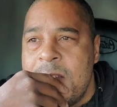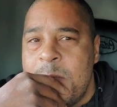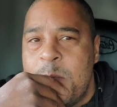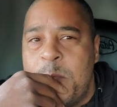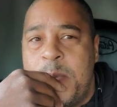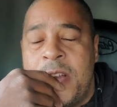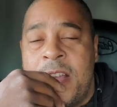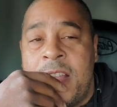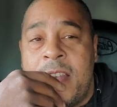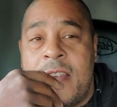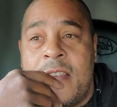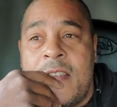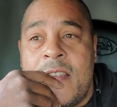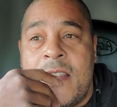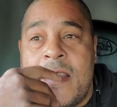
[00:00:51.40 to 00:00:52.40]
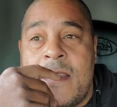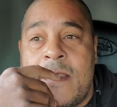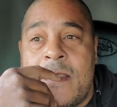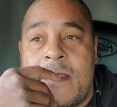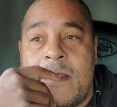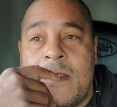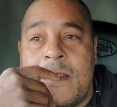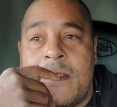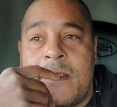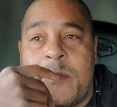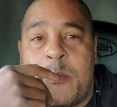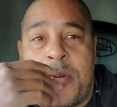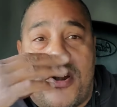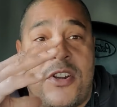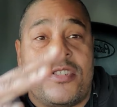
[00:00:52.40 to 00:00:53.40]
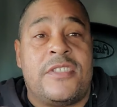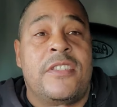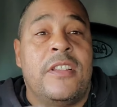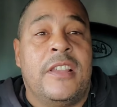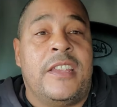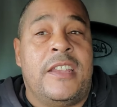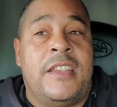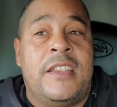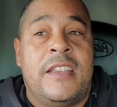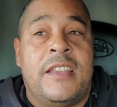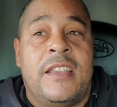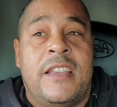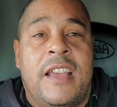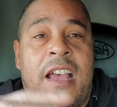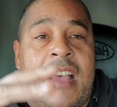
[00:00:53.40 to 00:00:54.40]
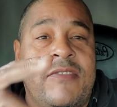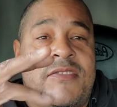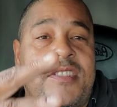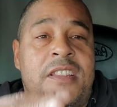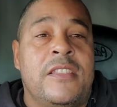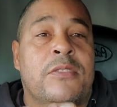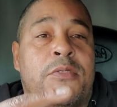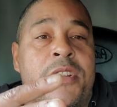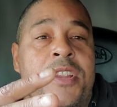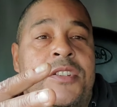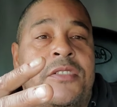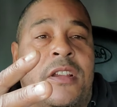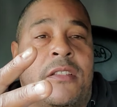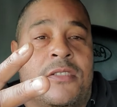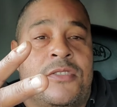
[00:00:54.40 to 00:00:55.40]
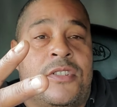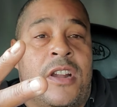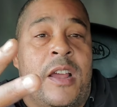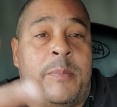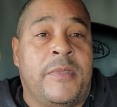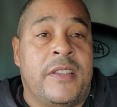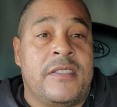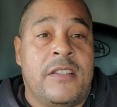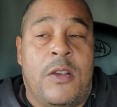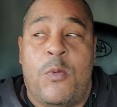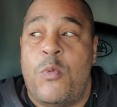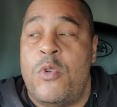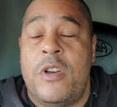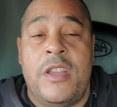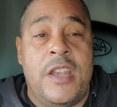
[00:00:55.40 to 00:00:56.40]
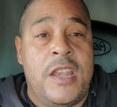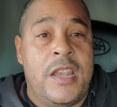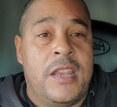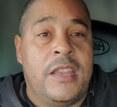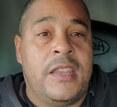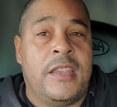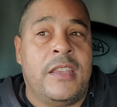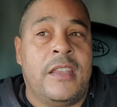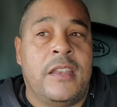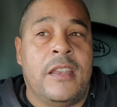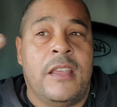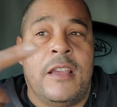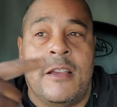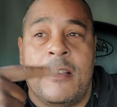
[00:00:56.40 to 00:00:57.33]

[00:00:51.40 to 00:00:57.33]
but personally, I've seen 3 trailers dropped. I saw one in